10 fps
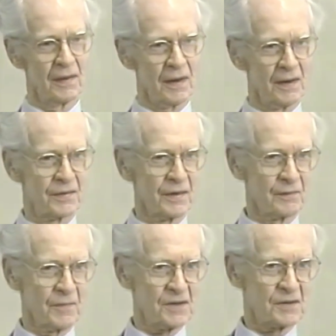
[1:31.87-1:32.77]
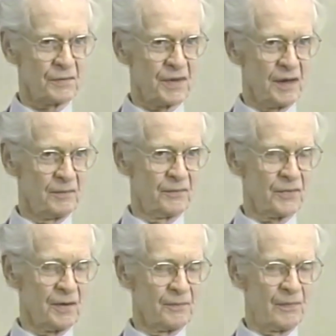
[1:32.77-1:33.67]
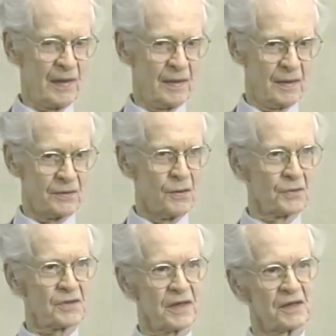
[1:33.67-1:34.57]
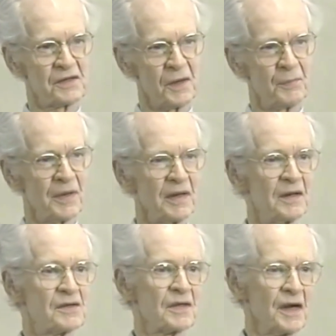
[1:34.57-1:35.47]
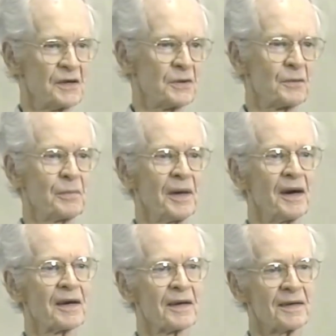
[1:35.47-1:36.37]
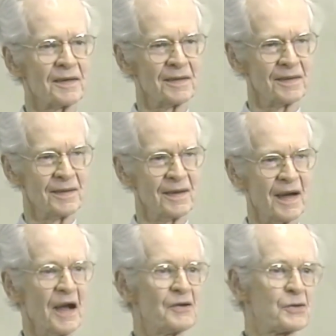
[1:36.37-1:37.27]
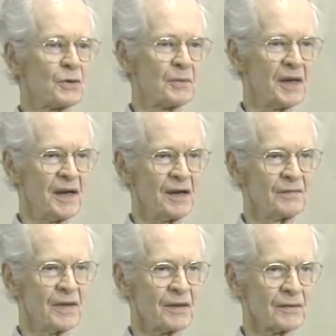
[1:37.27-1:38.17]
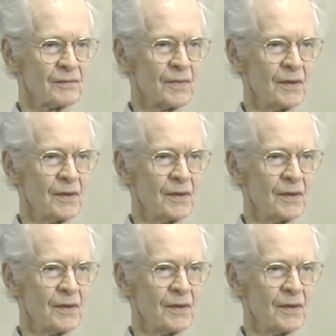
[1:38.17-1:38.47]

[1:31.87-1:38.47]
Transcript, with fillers: I think, must have come from noticing something inside your body as you were behaving.